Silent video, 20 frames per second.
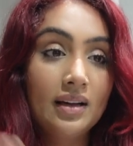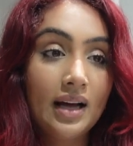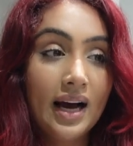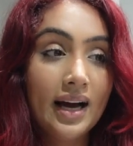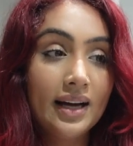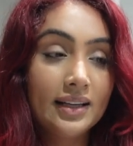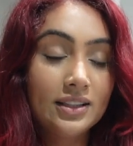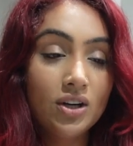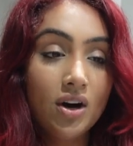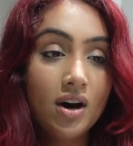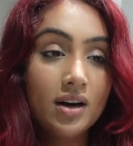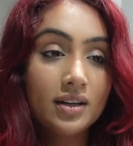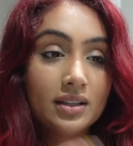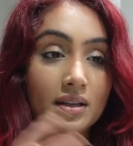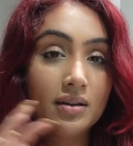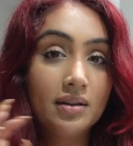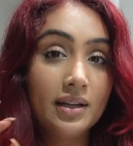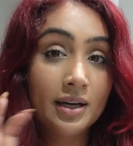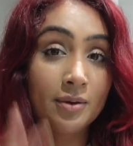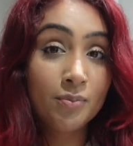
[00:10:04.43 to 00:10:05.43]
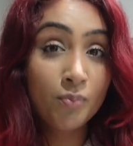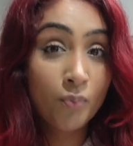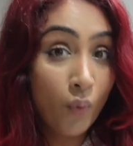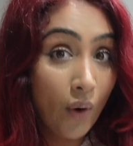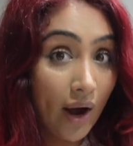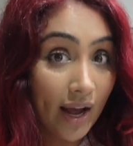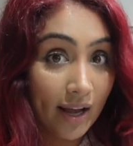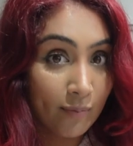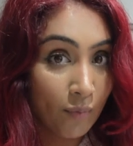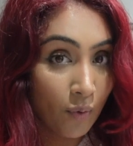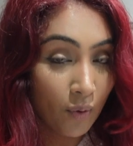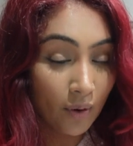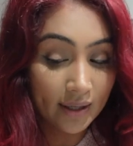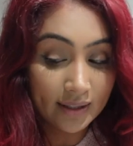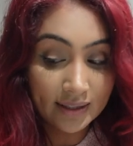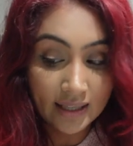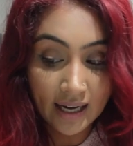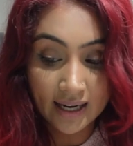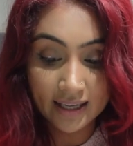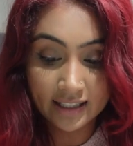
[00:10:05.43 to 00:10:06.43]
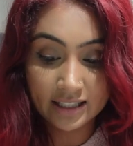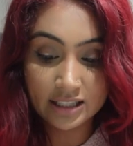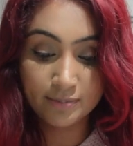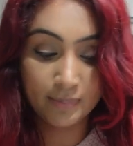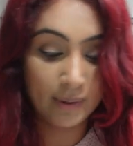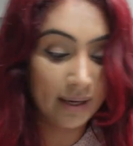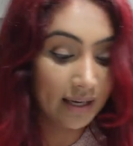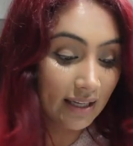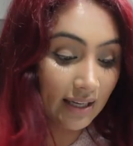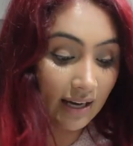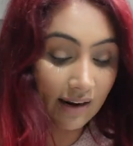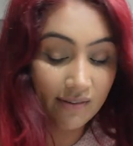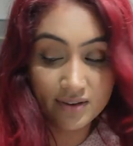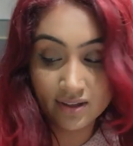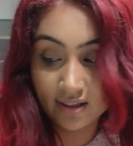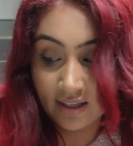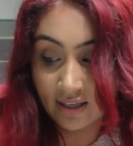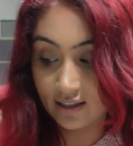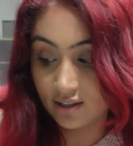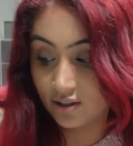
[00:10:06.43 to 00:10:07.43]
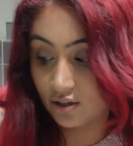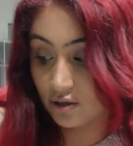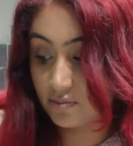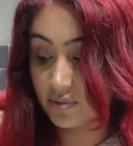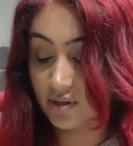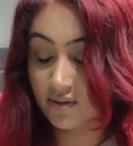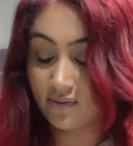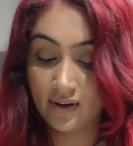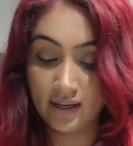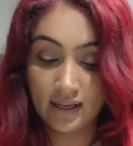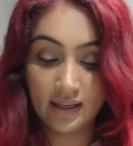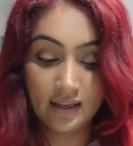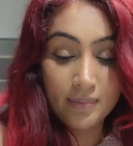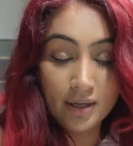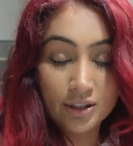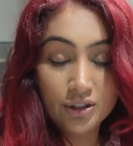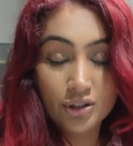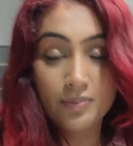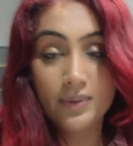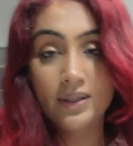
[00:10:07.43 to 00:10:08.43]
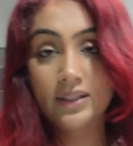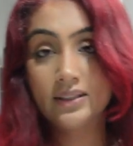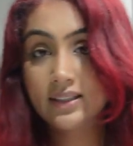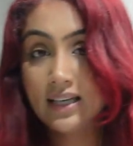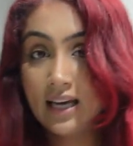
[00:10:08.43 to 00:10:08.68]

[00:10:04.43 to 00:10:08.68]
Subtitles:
I talked like way more in that, explaining everything in terms of like measurements,